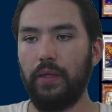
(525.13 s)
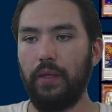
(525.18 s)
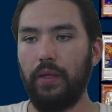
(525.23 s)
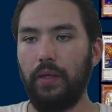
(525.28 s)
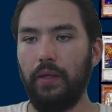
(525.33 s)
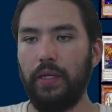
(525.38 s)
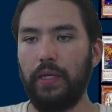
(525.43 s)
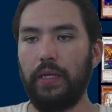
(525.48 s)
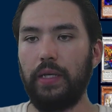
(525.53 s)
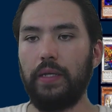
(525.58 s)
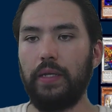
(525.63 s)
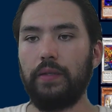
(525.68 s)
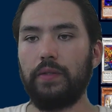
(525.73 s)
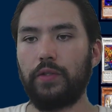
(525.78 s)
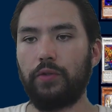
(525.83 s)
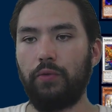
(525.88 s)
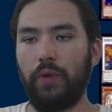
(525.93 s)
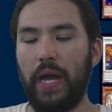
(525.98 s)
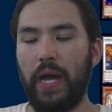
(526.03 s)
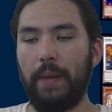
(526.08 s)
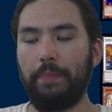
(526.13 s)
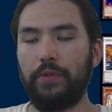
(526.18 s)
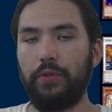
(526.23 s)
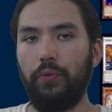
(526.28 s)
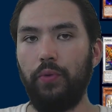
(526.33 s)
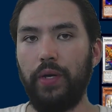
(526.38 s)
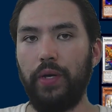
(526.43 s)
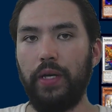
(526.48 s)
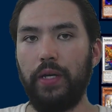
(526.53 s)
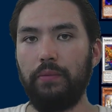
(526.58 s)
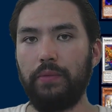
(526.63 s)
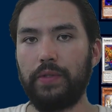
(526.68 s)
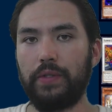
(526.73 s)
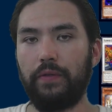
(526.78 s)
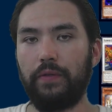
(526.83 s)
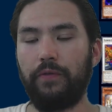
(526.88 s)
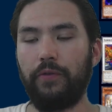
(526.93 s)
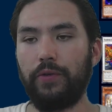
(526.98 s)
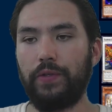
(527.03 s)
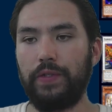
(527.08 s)
The Scrap Twin was
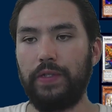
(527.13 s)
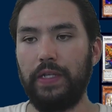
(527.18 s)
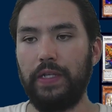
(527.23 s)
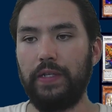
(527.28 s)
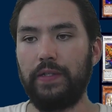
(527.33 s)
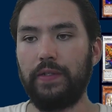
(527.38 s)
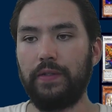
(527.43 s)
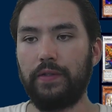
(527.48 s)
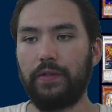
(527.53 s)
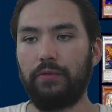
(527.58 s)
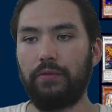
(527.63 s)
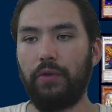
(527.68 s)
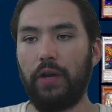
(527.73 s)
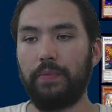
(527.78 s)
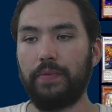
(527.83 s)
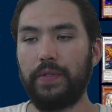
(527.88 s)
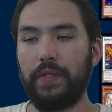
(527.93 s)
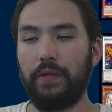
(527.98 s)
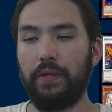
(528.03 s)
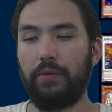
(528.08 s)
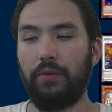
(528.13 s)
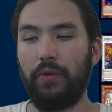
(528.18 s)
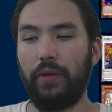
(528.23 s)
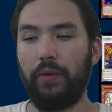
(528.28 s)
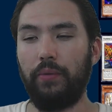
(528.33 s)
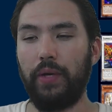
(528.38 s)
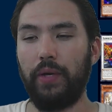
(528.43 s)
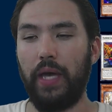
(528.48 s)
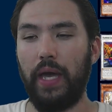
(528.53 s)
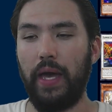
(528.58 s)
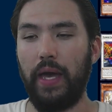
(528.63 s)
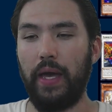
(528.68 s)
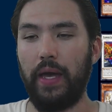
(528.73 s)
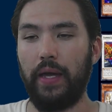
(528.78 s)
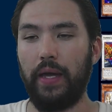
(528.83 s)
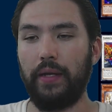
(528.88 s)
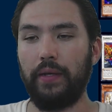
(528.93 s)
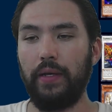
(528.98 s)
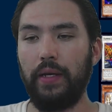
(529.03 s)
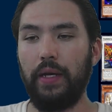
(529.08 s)
the first decent Scrap Synchro that we
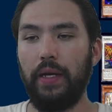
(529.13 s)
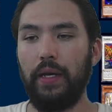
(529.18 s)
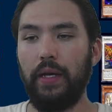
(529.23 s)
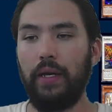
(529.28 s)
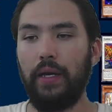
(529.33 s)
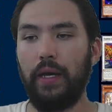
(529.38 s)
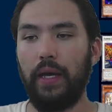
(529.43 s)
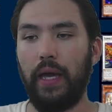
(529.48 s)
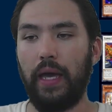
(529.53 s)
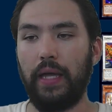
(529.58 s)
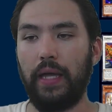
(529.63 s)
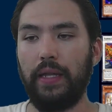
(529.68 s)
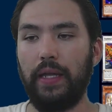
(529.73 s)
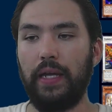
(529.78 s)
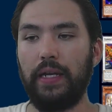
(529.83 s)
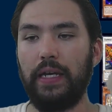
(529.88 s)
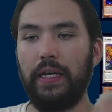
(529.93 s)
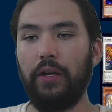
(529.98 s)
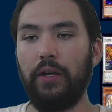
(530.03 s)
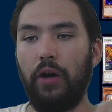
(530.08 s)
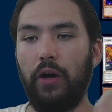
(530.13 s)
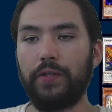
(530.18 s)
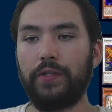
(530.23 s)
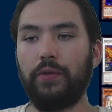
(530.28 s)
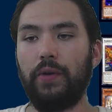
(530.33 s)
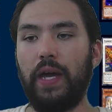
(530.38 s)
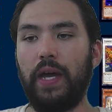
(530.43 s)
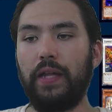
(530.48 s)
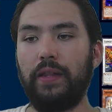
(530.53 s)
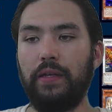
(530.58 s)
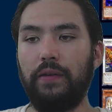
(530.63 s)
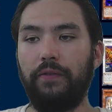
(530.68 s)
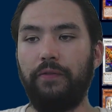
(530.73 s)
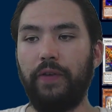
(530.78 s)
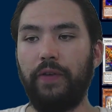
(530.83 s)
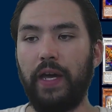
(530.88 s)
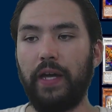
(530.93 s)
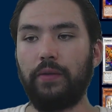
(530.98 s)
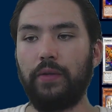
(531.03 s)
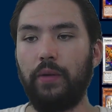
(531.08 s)
had. And then it also had the
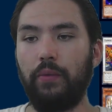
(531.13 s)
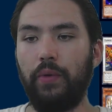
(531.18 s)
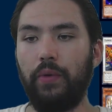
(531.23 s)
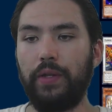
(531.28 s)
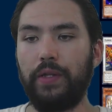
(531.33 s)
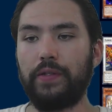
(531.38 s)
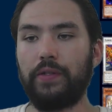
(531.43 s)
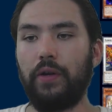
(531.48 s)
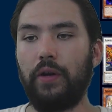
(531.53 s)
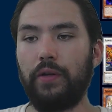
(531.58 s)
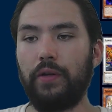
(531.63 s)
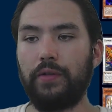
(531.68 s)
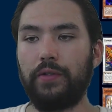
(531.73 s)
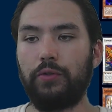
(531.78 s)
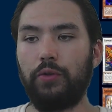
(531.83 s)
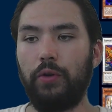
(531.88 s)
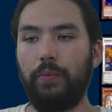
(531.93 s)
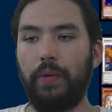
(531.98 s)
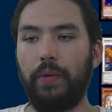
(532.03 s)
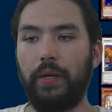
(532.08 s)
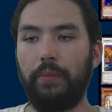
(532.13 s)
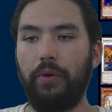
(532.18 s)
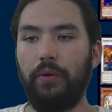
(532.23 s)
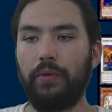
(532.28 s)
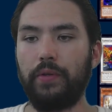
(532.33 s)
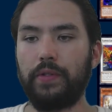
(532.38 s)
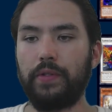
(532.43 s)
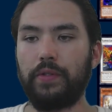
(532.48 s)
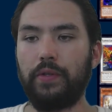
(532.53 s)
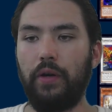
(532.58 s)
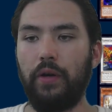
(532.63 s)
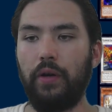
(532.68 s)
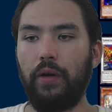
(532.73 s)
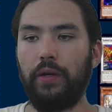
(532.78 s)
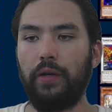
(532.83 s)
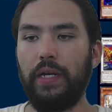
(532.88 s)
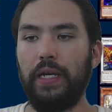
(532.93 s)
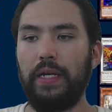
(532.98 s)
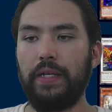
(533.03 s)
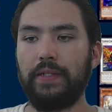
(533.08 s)
effect that when this card is destroyed by opponent's
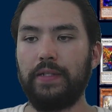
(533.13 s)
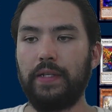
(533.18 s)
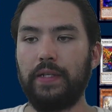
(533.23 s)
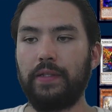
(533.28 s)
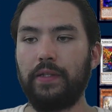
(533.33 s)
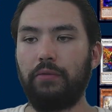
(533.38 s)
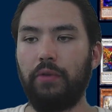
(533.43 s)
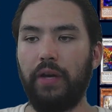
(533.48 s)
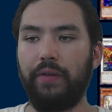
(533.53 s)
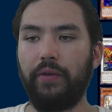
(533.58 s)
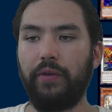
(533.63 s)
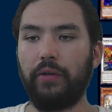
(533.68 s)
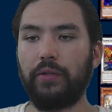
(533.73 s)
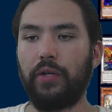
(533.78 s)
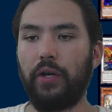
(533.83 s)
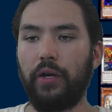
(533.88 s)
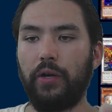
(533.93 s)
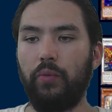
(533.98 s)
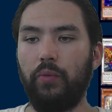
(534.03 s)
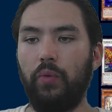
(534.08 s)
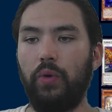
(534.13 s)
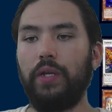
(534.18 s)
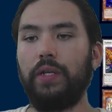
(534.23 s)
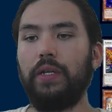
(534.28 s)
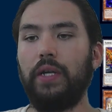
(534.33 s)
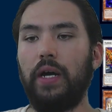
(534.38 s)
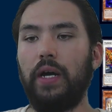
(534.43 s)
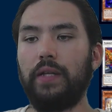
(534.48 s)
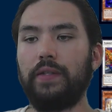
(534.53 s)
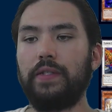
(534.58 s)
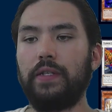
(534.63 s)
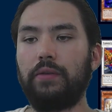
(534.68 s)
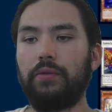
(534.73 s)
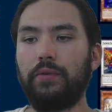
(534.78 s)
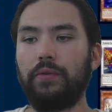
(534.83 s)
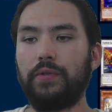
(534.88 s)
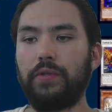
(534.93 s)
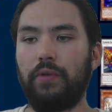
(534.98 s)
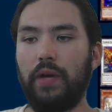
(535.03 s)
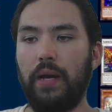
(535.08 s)
card, sent to the graveyard, target 1
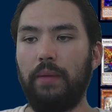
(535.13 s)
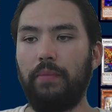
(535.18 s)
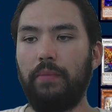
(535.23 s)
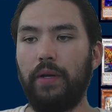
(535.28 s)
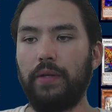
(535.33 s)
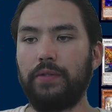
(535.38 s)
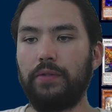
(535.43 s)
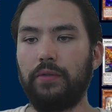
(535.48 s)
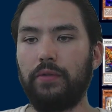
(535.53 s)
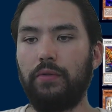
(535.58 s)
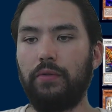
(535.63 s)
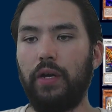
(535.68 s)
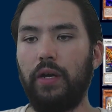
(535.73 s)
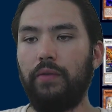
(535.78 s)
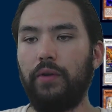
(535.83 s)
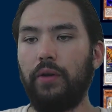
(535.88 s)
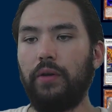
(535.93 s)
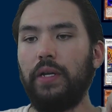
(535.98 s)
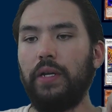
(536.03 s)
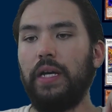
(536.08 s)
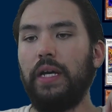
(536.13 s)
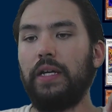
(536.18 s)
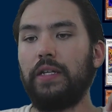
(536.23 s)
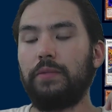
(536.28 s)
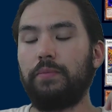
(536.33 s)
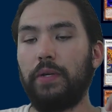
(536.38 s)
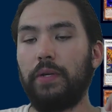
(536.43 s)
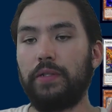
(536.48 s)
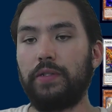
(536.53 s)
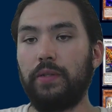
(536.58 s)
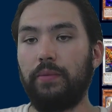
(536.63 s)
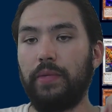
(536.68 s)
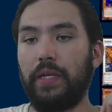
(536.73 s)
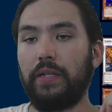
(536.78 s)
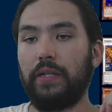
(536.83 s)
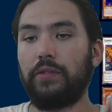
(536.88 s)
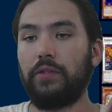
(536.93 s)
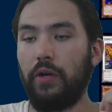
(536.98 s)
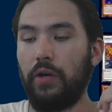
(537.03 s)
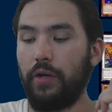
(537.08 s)
non-synchro scrap monster in your graveyard, special summon
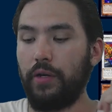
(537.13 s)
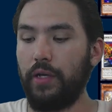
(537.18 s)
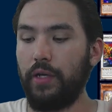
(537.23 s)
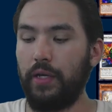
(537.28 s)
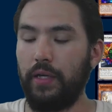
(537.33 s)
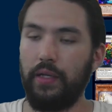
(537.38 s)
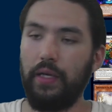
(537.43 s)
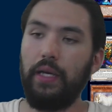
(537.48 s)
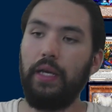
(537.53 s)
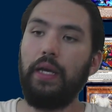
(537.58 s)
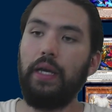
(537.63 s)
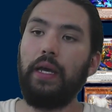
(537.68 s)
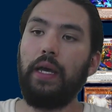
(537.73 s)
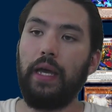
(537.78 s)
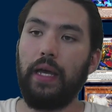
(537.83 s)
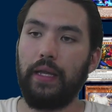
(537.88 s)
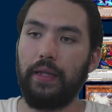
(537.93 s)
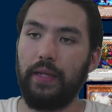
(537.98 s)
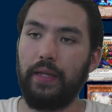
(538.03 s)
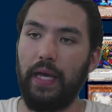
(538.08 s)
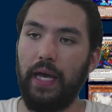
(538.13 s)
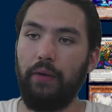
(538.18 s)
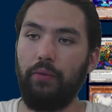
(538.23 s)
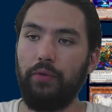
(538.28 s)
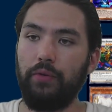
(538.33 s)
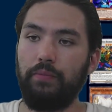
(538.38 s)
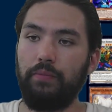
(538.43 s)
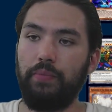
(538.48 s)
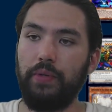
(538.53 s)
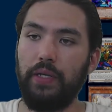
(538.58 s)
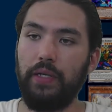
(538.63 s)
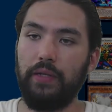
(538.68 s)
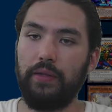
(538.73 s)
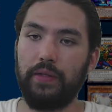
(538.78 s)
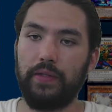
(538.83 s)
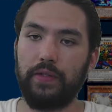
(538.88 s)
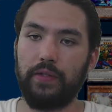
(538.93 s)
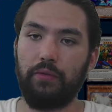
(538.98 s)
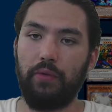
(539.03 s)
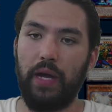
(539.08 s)
that target, and that would be
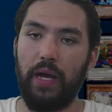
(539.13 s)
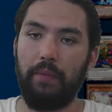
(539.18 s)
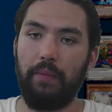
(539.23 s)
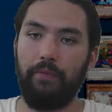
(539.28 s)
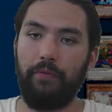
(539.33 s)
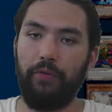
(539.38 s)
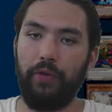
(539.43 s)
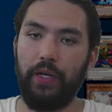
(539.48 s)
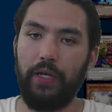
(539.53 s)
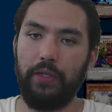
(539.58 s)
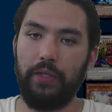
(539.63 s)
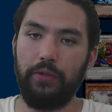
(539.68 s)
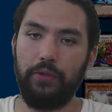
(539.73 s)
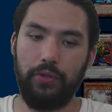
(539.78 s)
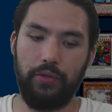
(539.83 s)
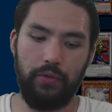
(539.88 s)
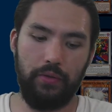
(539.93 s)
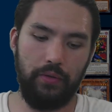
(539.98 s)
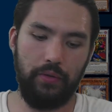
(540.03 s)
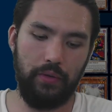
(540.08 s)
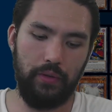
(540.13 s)
the Scrap Fridge.